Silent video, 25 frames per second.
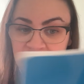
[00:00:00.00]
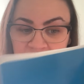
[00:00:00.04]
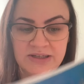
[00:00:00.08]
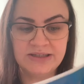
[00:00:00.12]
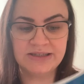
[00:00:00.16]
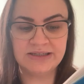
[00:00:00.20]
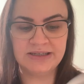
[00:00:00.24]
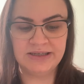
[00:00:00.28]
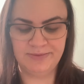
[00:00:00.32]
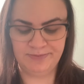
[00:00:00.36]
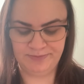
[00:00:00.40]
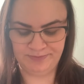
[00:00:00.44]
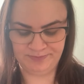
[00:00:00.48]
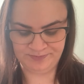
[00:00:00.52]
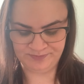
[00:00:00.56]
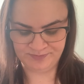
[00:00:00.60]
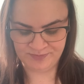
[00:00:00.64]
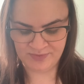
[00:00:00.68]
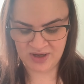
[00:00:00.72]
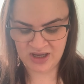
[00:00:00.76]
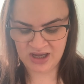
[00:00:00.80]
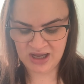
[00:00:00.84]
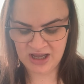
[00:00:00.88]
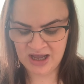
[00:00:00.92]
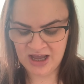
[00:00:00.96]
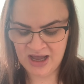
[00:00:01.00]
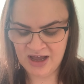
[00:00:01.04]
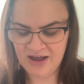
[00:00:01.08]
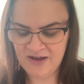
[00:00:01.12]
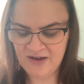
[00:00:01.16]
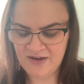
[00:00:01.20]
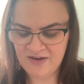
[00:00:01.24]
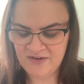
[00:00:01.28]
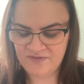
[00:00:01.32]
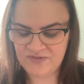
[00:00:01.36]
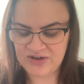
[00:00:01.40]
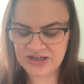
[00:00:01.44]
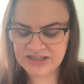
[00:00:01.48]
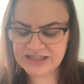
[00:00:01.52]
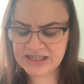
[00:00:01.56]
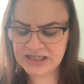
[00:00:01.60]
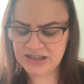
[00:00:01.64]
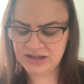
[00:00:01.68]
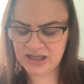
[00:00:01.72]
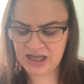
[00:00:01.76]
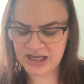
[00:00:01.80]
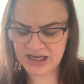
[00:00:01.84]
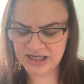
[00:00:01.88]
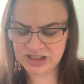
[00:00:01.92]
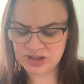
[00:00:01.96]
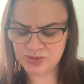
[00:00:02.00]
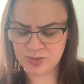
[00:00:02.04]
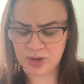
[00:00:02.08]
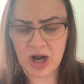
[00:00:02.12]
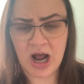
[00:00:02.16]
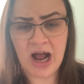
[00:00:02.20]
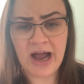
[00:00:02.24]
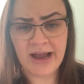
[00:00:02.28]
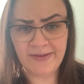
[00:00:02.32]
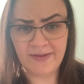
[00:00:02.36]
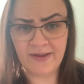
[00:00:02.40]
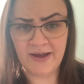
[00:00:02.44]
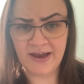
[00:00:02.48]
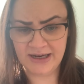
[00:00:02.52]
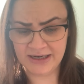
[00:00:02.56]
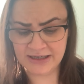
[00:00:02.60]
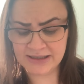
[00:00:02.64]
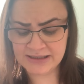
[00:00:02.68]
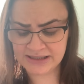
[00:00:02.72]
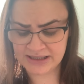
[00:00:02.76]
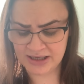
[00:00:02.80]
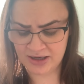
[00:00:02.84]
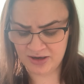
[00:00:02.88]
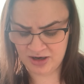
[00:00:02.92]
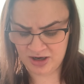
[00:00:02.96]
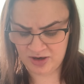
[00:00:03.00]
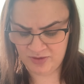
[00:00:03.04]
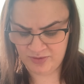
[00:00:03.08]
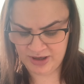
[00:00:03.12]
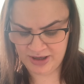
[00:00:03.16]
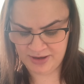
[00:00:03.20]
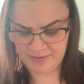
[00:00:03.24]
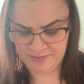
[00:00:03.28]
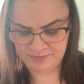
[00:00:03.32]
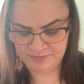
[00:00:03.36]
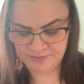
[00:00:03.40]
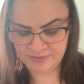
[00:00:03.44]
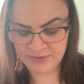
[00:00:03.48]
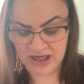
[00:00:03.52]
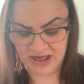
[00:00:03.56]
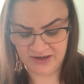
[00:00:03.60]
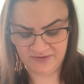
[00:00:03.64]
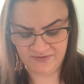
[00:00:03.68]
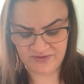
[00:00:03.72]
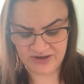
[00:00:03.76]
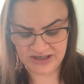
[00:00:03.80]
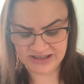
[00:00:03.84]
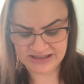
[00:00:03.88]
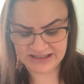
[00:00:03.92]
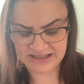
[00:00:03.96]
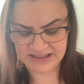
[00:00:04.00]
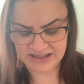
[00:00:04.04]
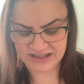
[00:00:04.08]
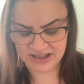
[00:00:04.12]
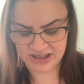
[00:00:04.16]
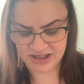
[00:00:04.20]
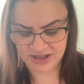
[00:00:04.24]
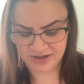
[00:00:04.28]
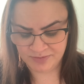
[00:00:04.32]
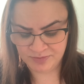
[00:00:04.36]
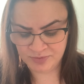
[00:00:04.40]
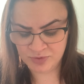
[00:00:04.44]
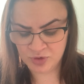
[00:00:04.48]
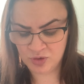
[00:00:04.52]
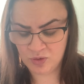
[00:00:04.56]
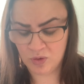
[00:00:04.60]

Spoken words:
Fuzzy. Fuzzy likes what I like, said Owen, and Fuzzy did.